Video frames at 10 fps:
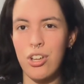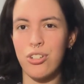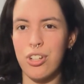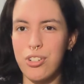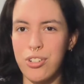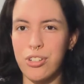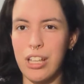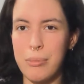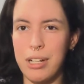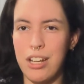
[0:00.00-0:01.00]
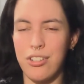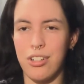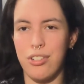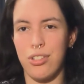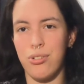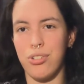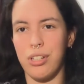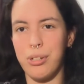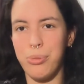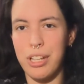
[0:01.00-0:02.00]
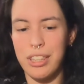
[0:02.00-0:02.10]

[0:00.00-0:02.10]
Traditional lamination is usually when